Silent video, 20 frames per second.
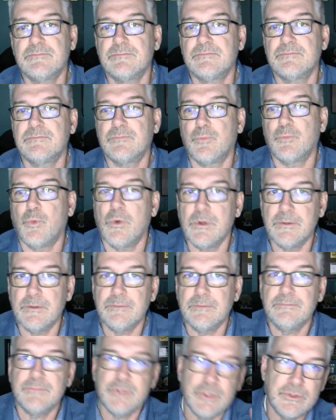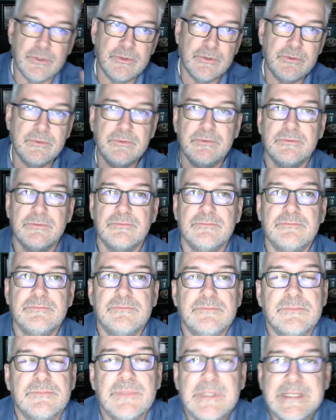one, two
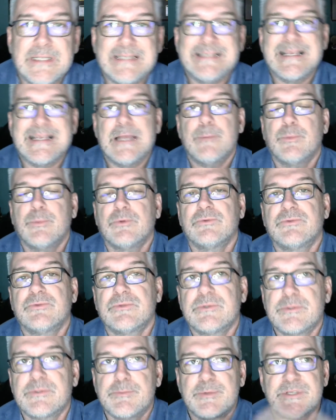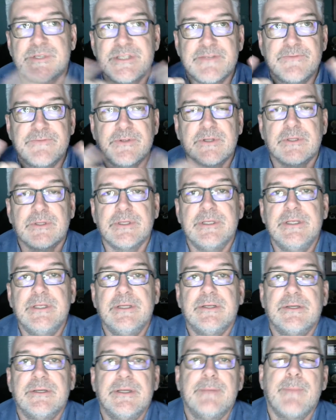examples specifically
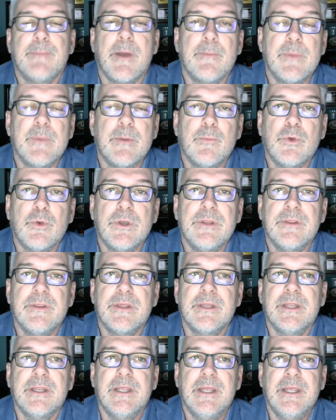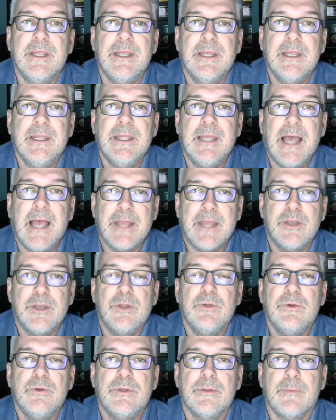in my memory that I
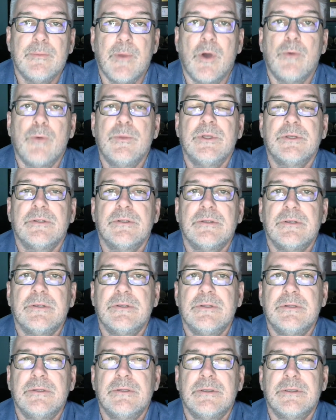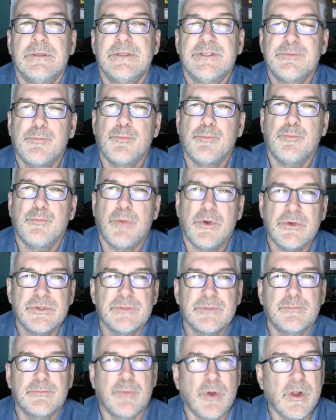knew in the moment, this
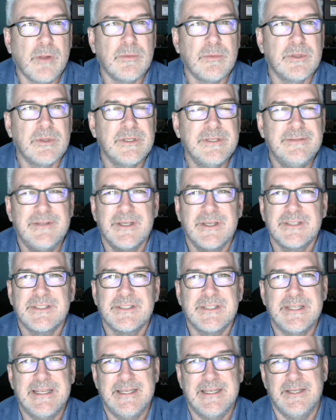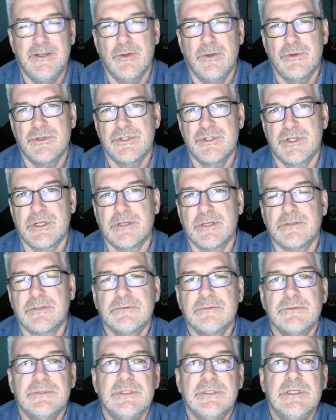person probably doesn't need to go to jail.
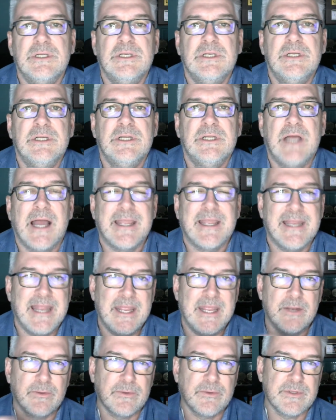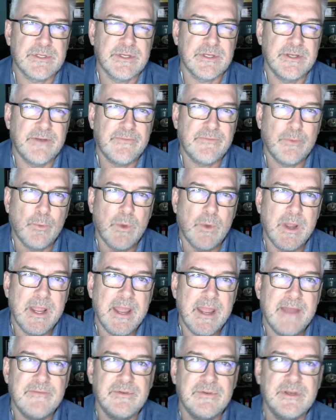I can handle this a different way. I
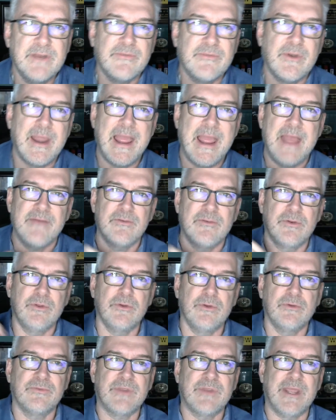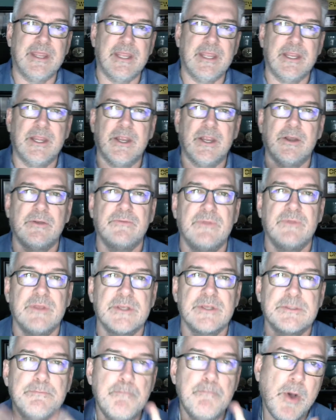have a different avenue of taking care of
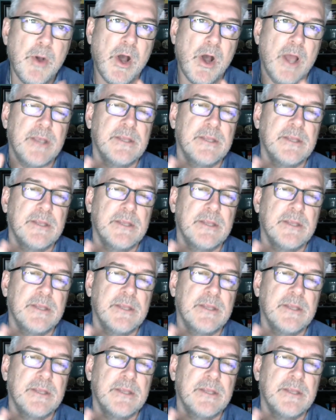this, but